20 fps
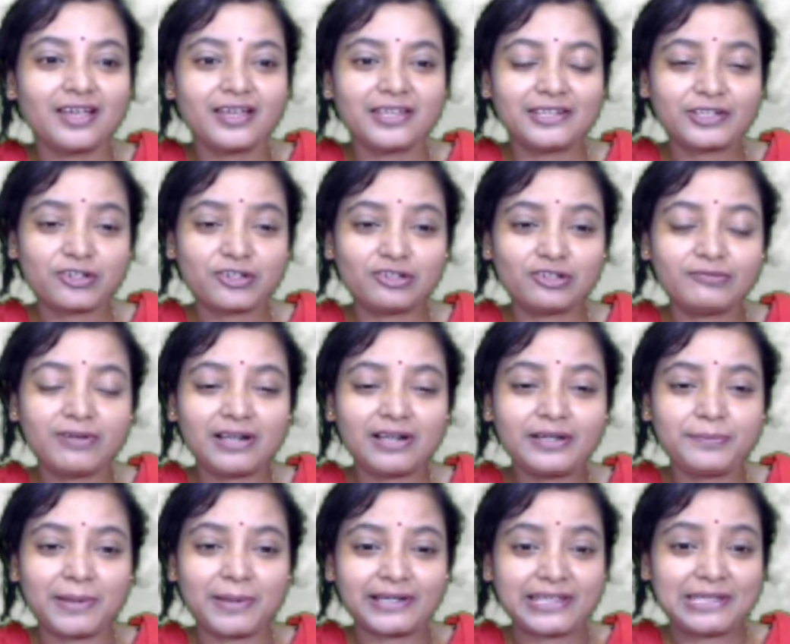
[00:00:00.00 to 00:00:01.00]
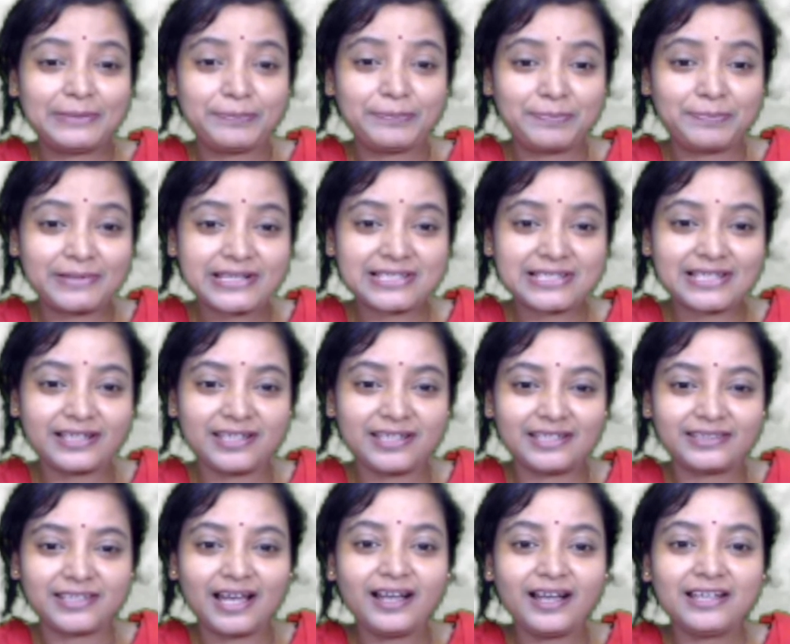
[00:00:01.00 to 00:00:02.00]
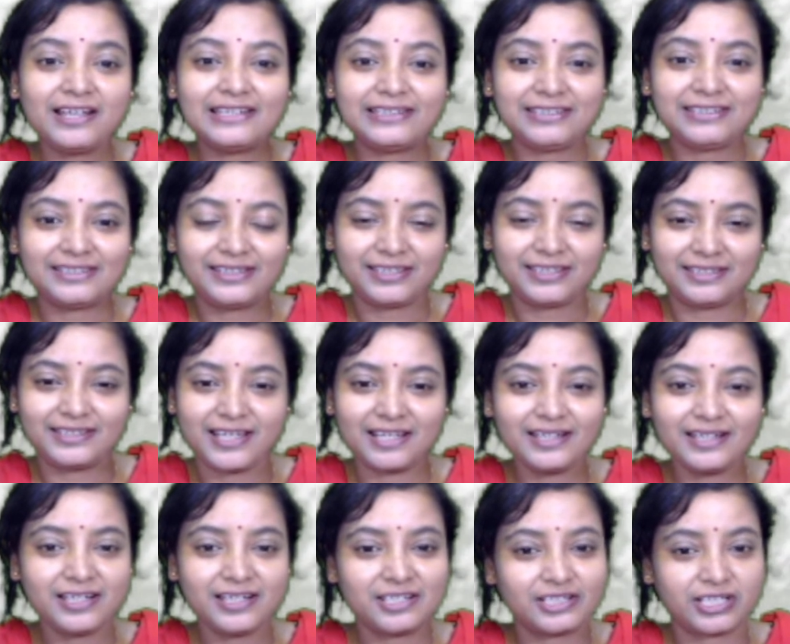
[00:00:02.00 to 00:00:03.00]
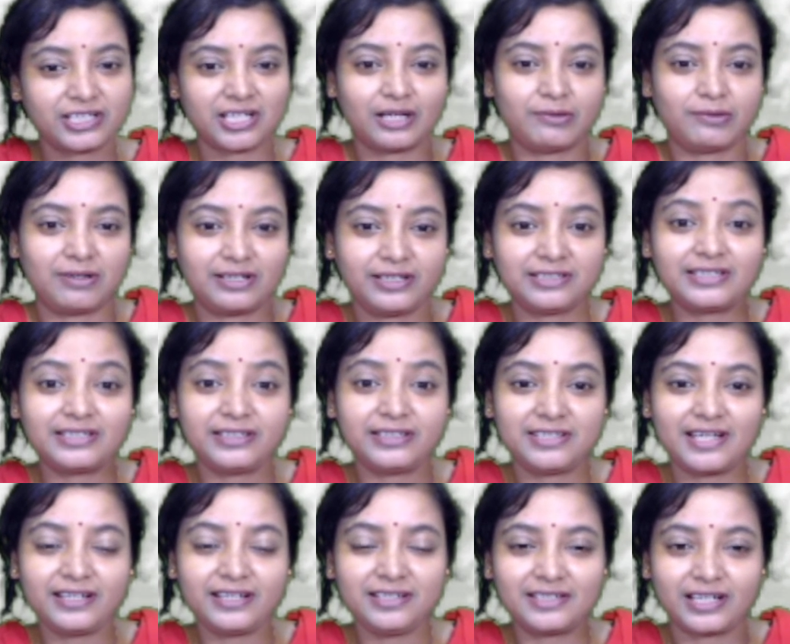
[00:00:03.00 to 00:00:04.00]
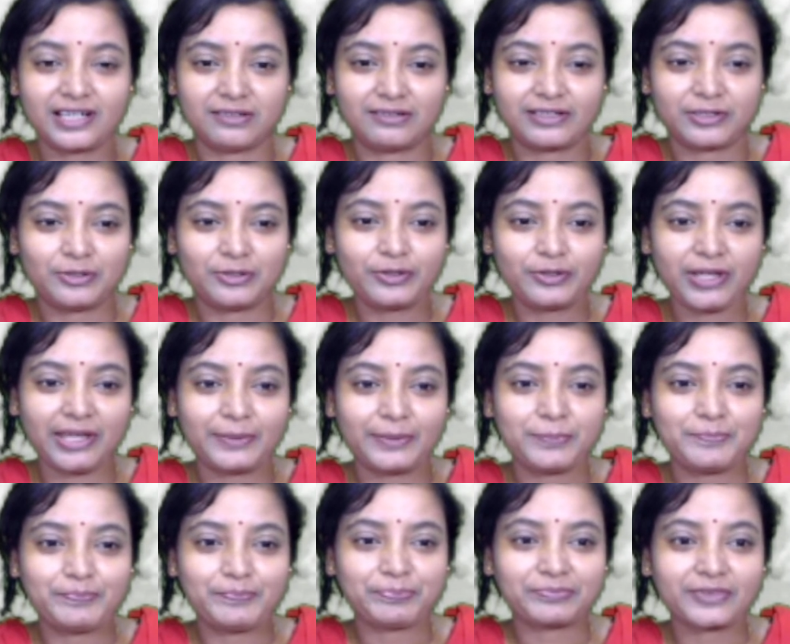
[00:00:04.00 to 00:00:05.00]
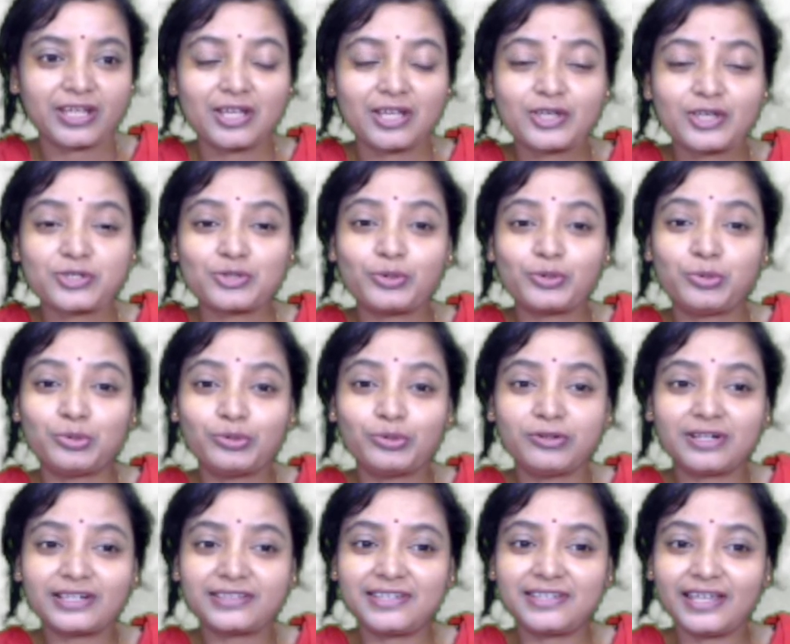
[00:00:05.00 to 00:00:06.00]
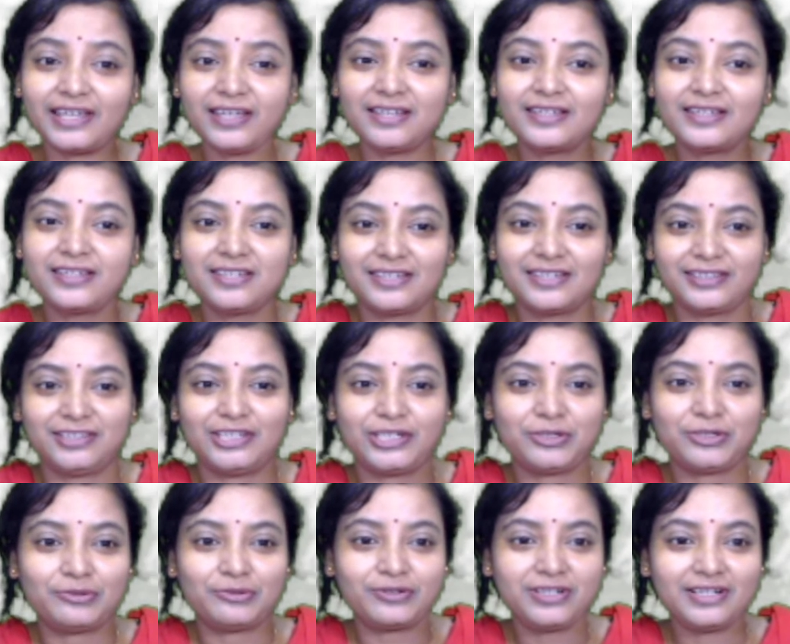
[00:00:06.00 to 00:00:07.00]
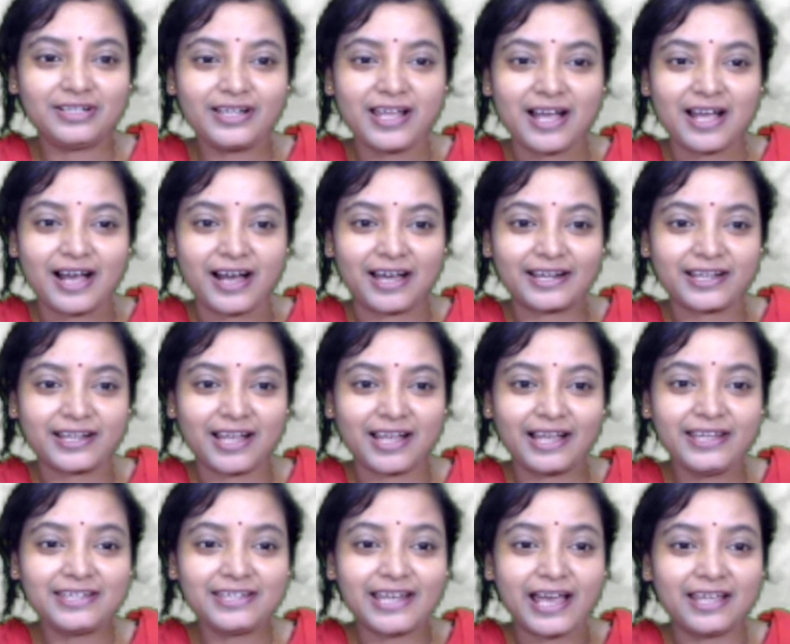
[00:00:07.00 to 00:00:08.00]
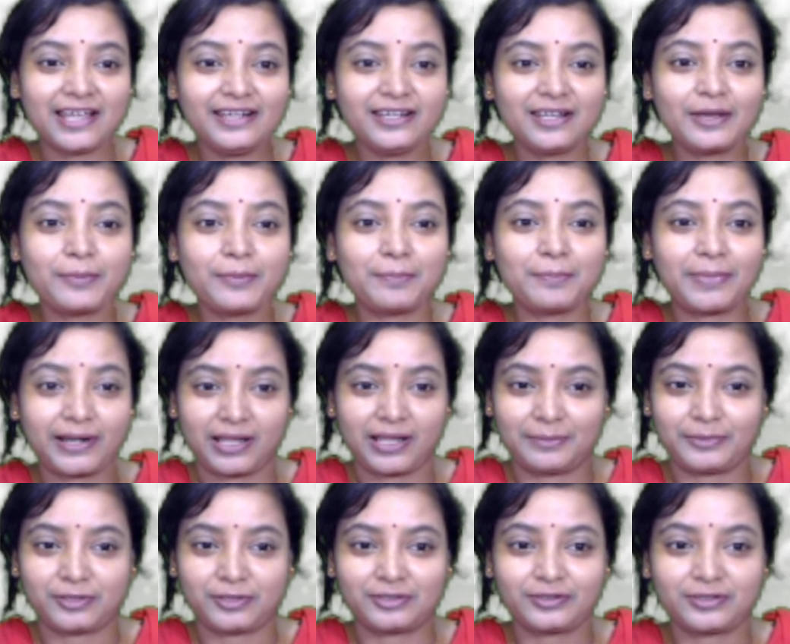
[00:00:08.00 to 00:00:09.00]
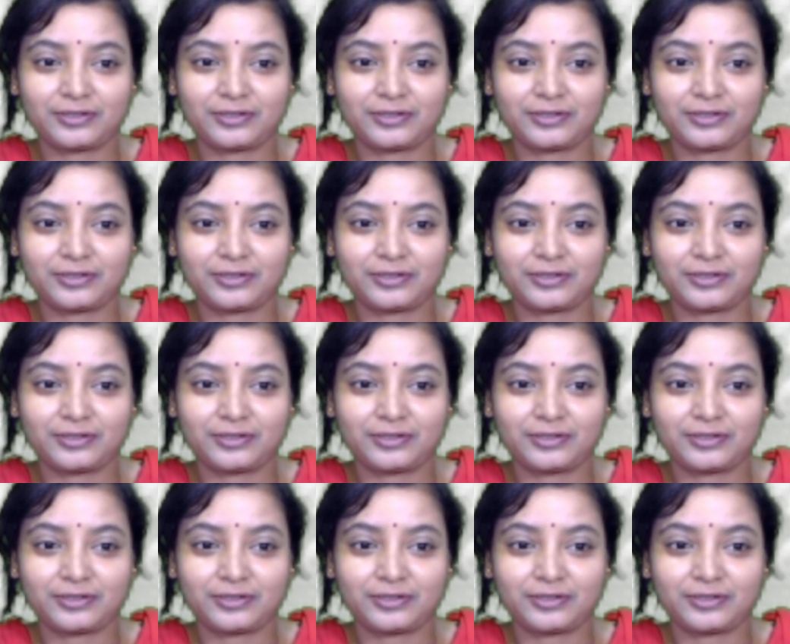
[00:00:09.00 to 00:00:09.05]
recovered, but imprisoned in the Athenian tower. Okay. So who are they? They were Arcite and Palamon.